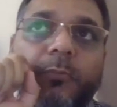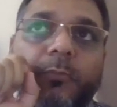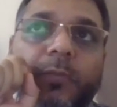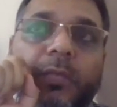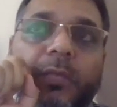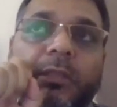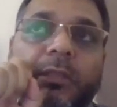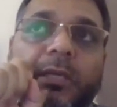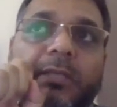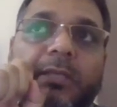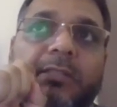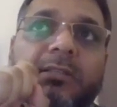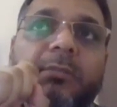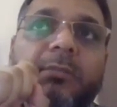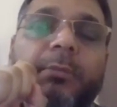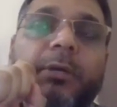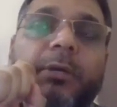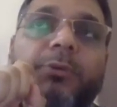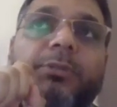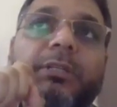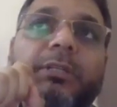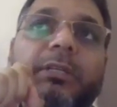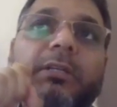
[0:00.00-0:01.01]
that is
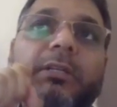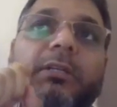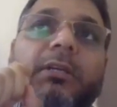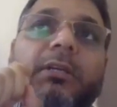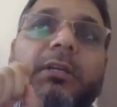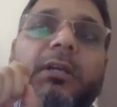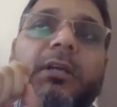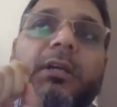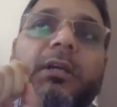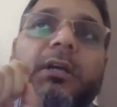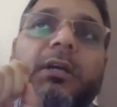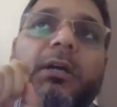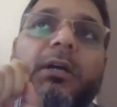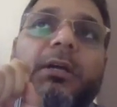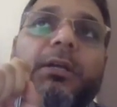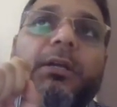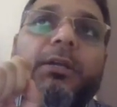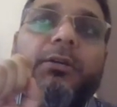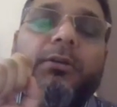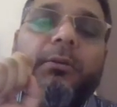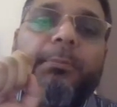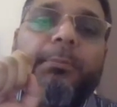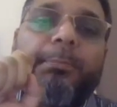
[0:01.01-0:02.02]
about the
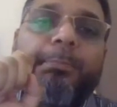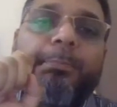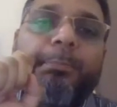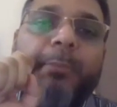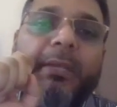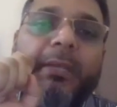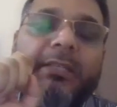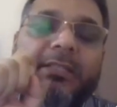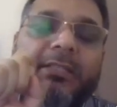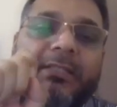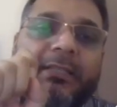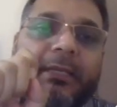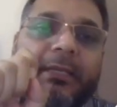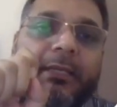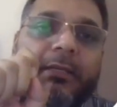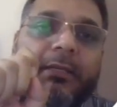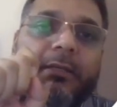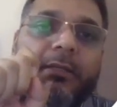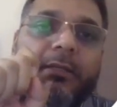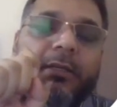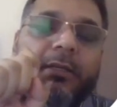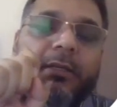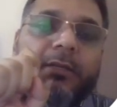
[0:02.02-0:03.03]
mixing
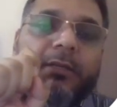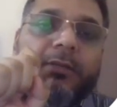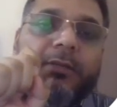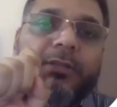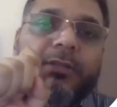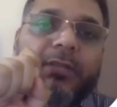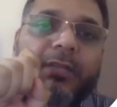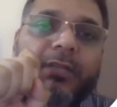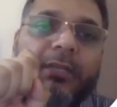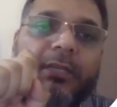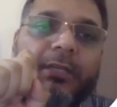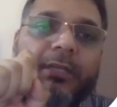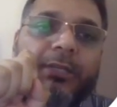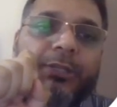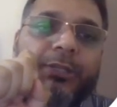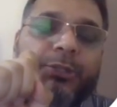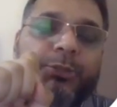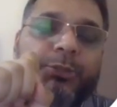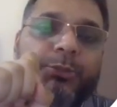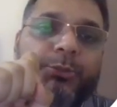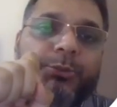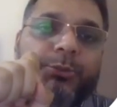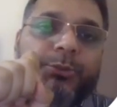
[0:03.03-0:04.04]
the
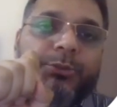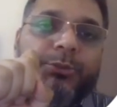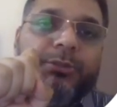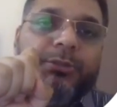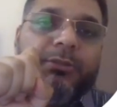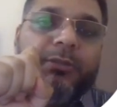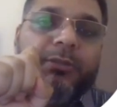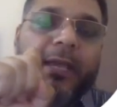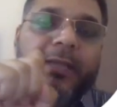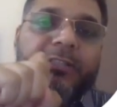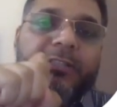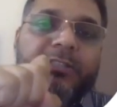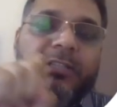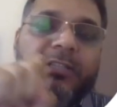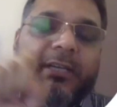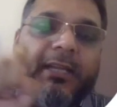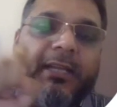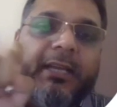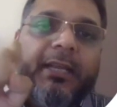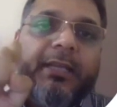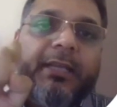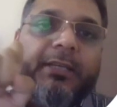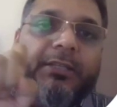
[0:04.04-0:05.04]
issues,
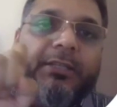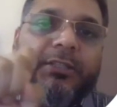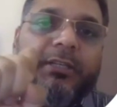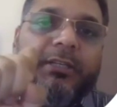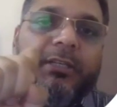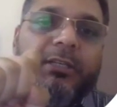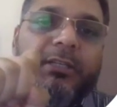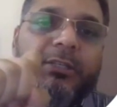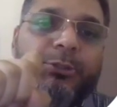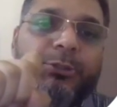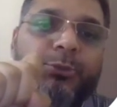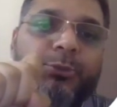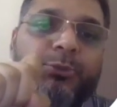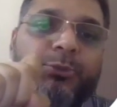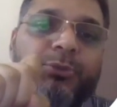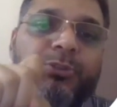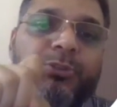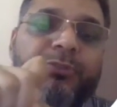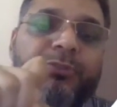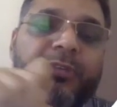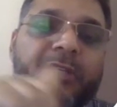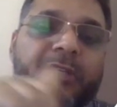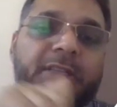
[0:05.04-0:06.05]
external and internal
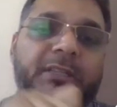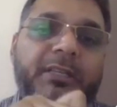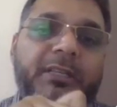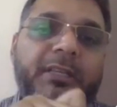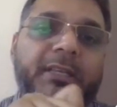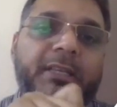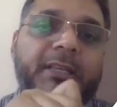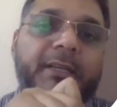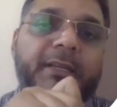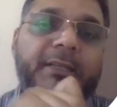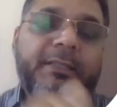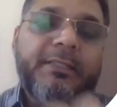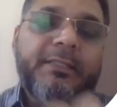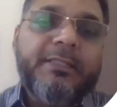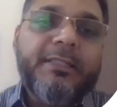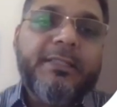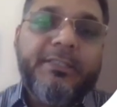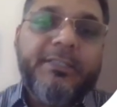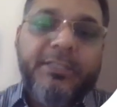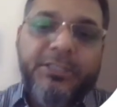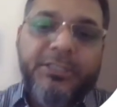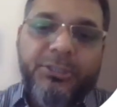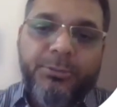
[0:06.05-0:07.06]
issues, with the risk
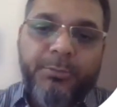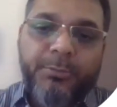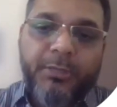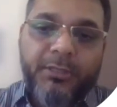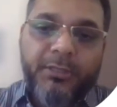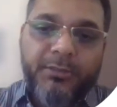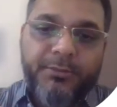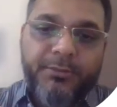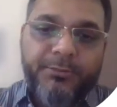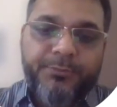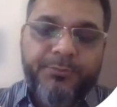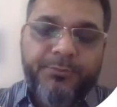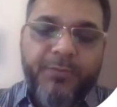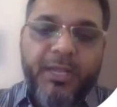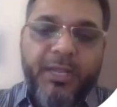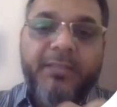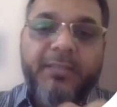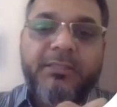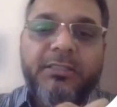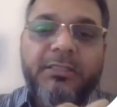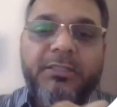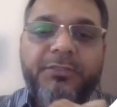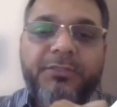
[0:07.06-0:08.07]
assessment,
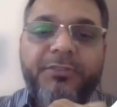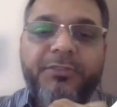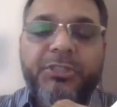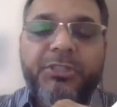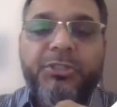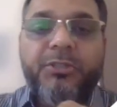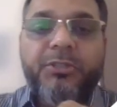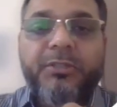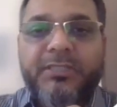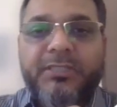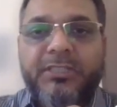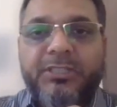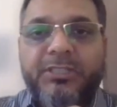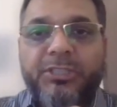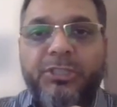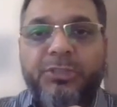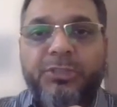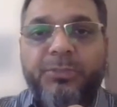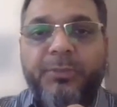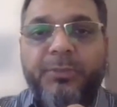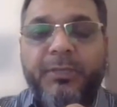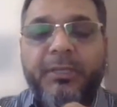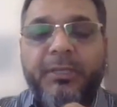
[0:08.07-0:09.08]
hazard identification risk
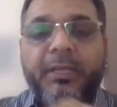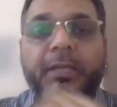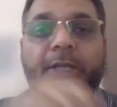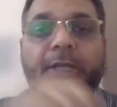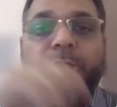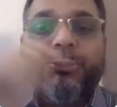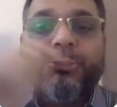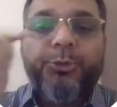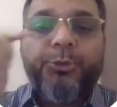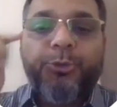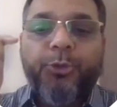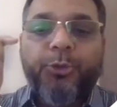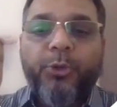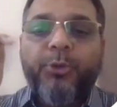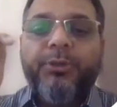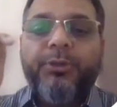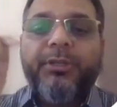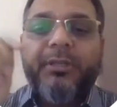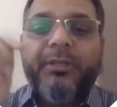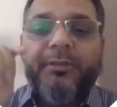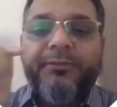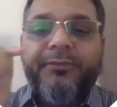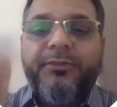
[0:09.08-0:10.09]
assessment. So
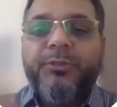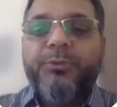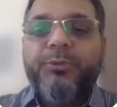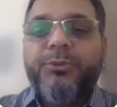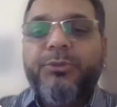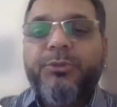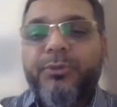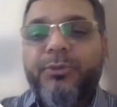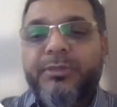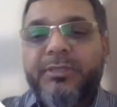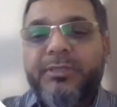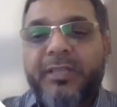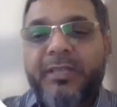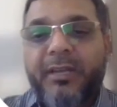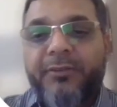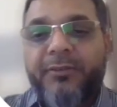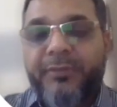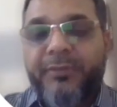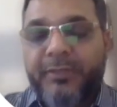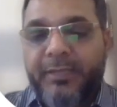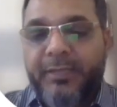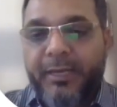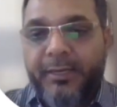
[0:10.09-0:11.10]
don't confuse yourself
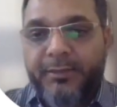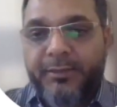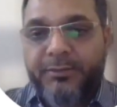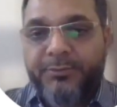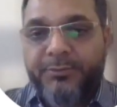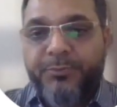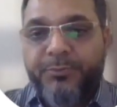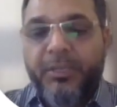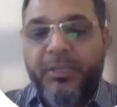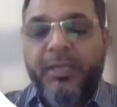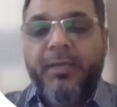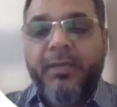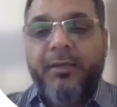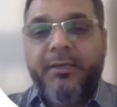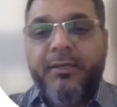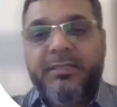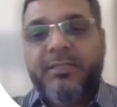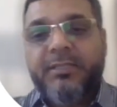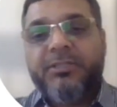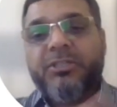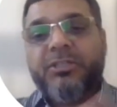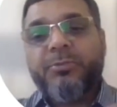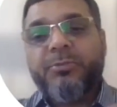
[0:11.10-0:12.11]
with that.
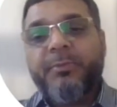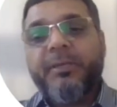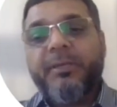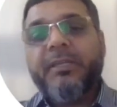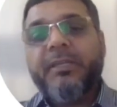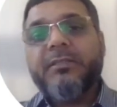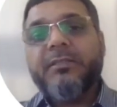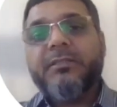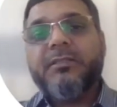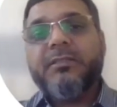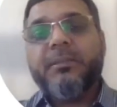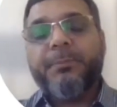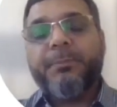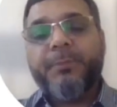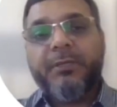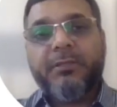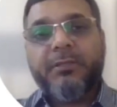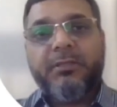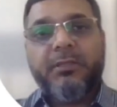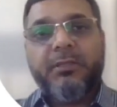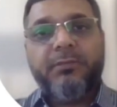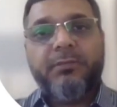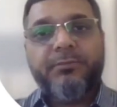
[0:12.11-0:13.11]
Risk assessment is a
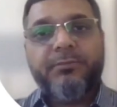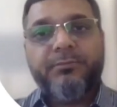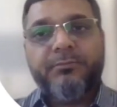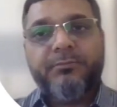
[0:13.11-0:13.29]
separate thing,